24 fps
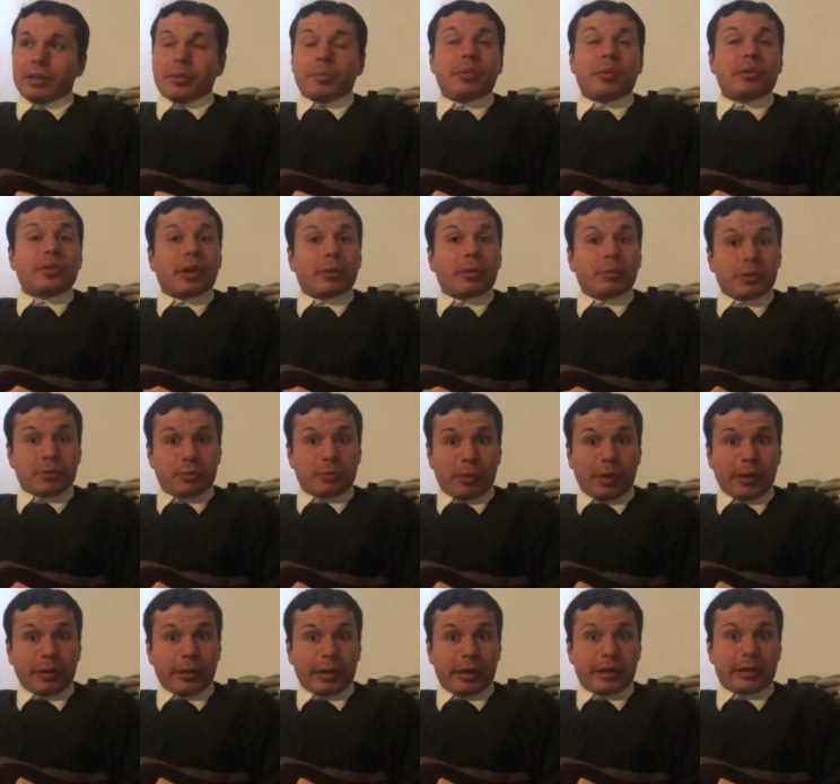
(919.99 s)
But I was
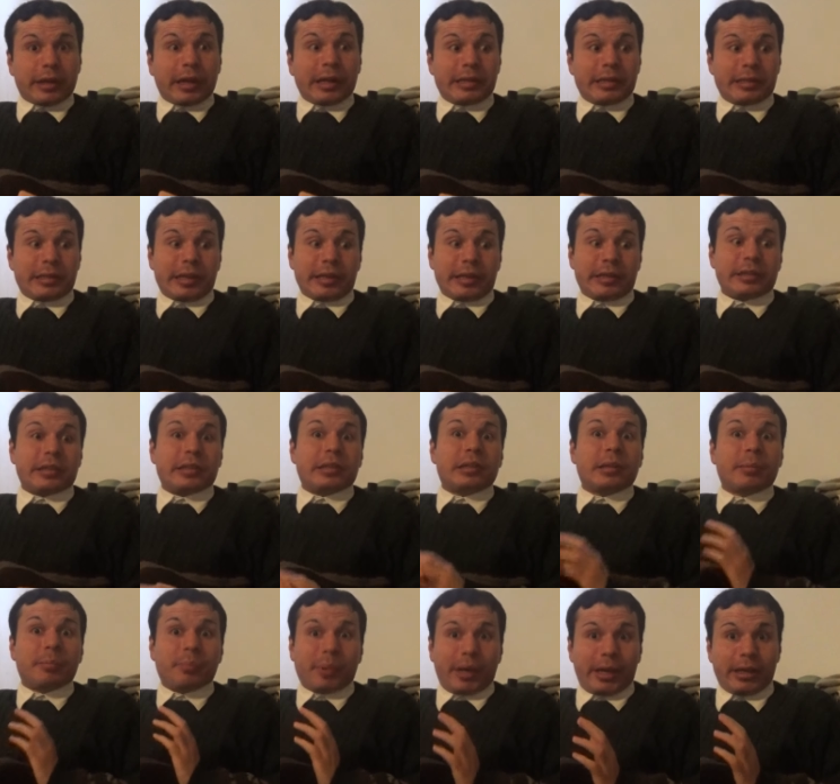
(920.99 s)
worried I said it at
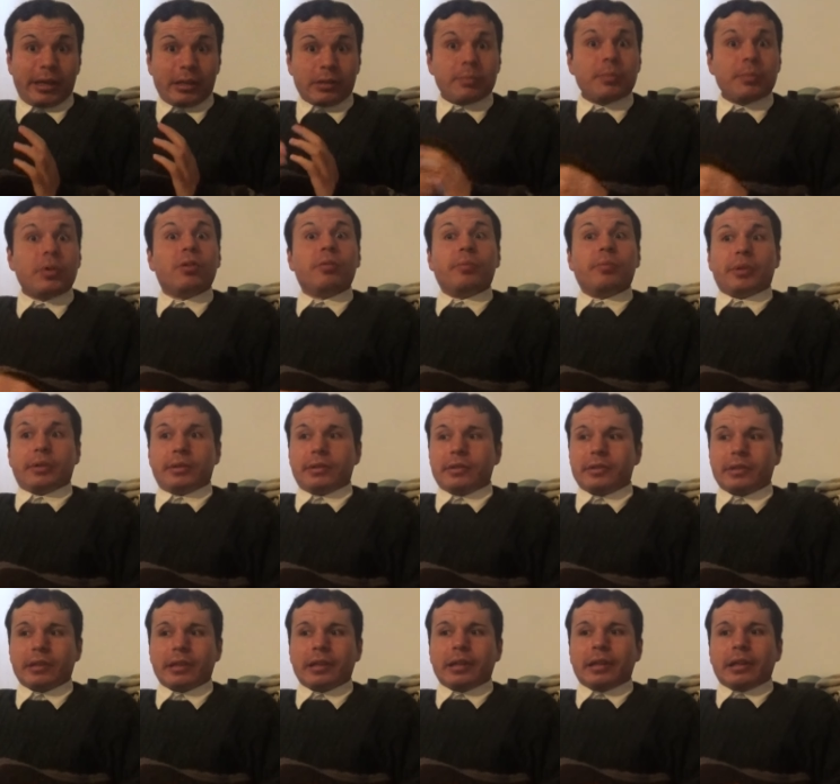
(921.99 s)
a bad
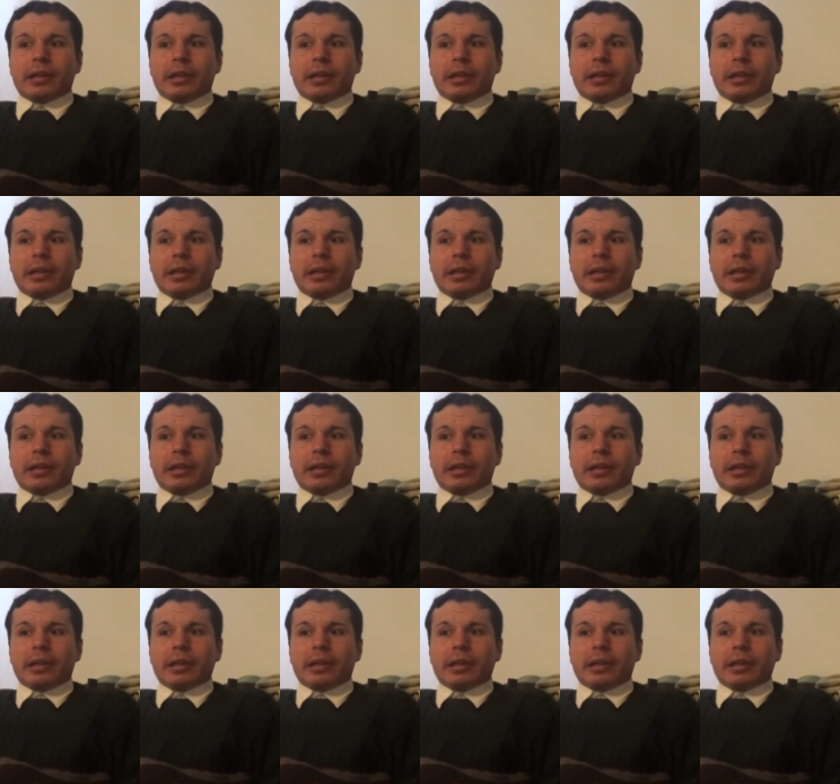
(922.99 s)
moment.